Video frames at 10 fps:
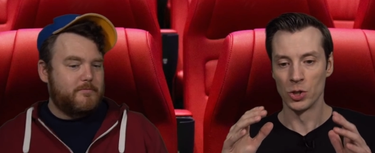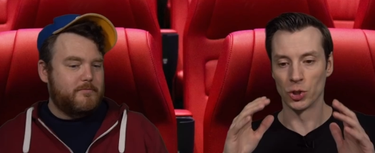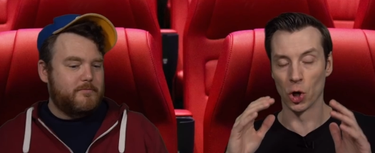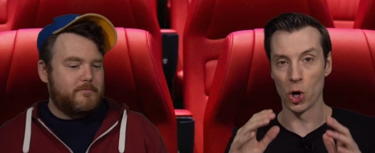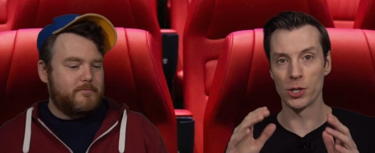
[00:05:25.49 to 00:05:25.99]

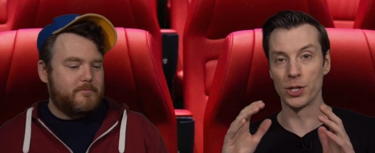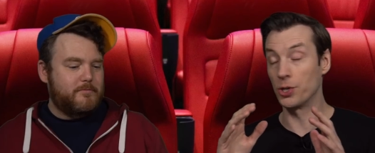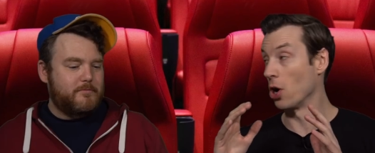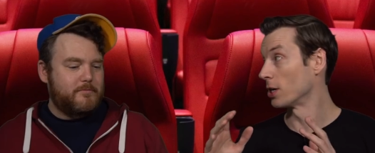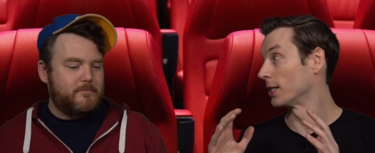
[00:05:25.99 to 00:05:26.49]
Speaker 1: turn to the
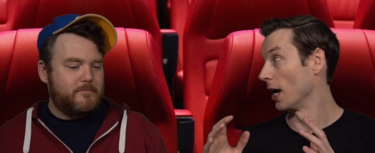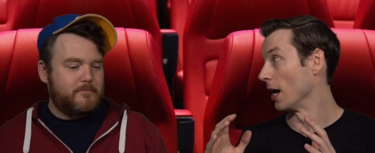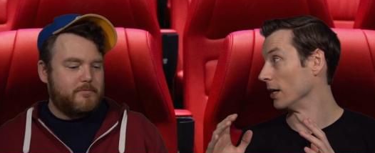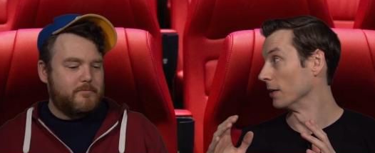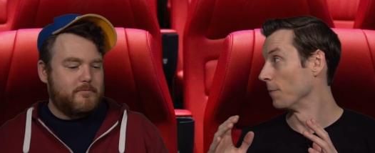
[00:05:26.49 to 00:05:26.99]
dark
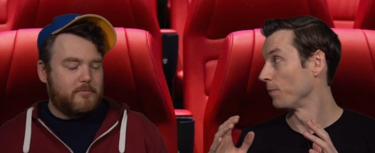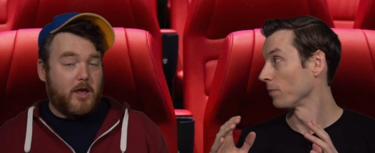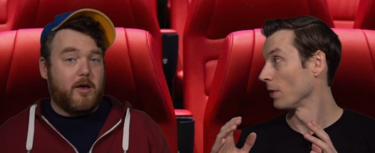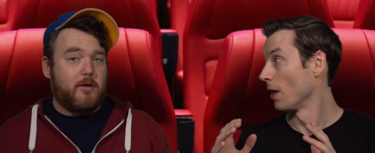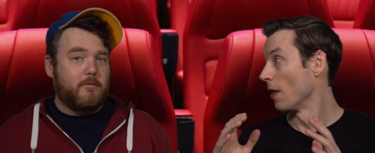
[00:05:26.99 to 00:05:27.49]
side.
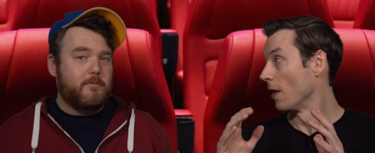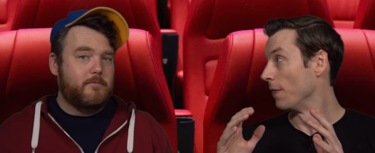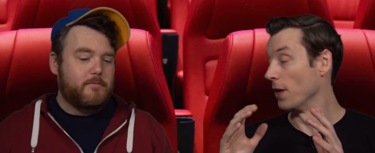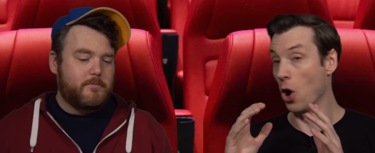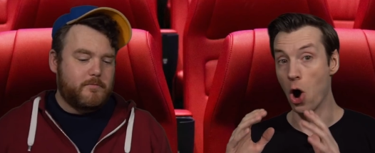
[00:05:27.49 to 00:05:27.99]
Yeah.
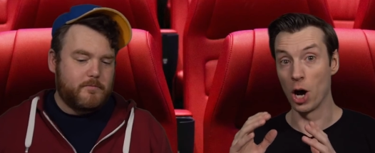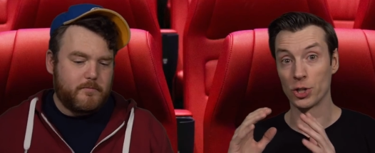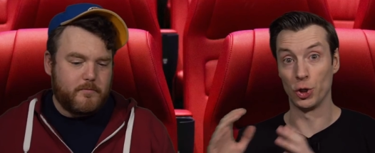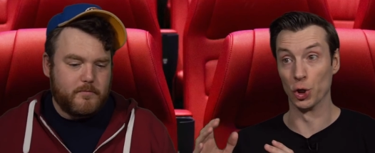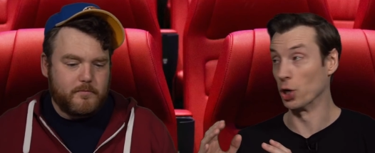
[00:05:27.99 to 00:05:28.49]
Than
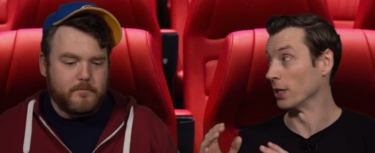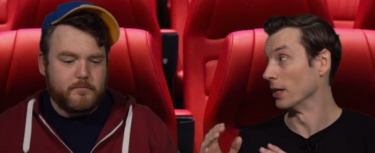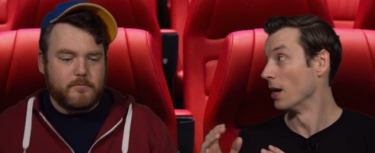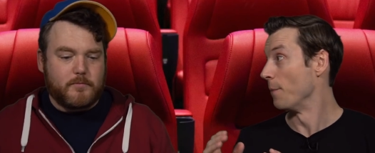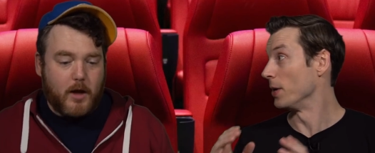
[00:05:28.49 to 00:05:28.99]
Hawk's journey
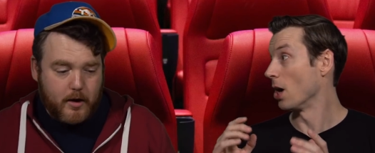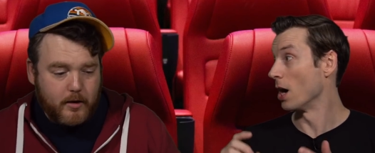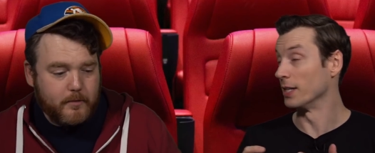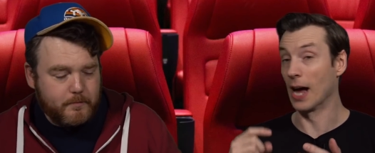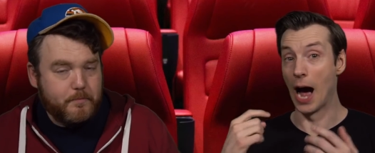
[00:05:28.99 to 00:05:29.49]
uh-huh.
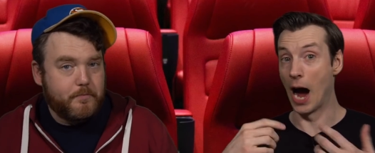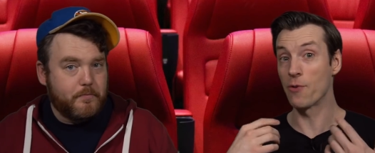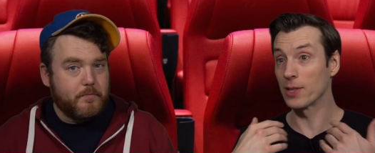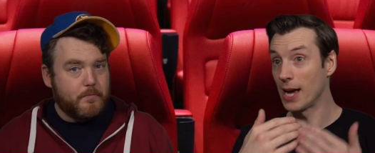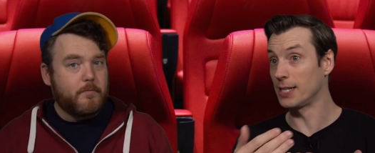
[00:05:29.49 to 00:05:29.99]
because uh -huh. I
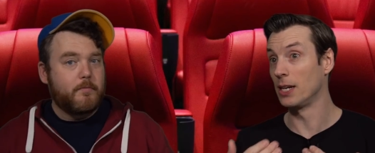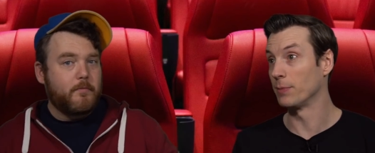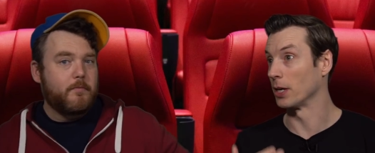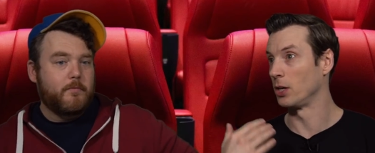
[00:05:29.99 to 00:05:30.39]
relate to him like